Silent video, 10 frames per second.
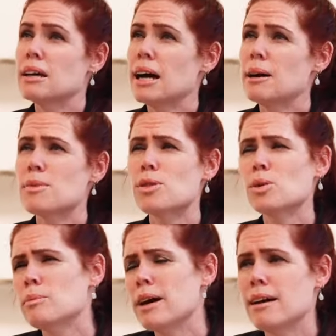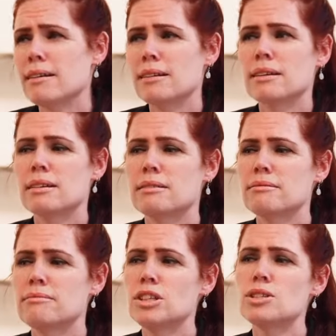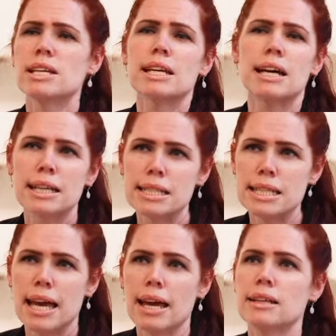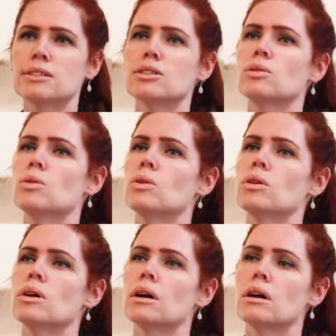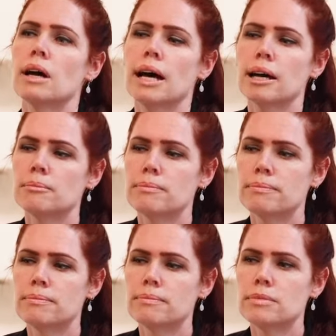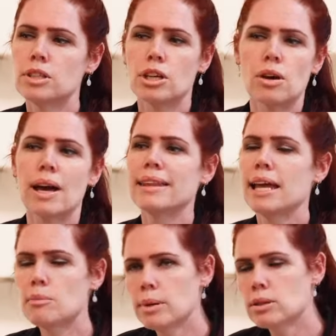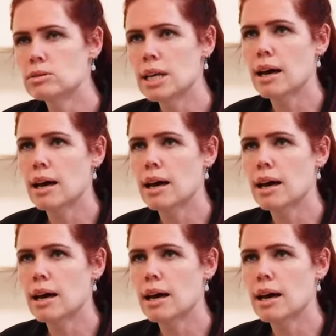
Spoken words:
thought about using an architect or, you know, and then a builder,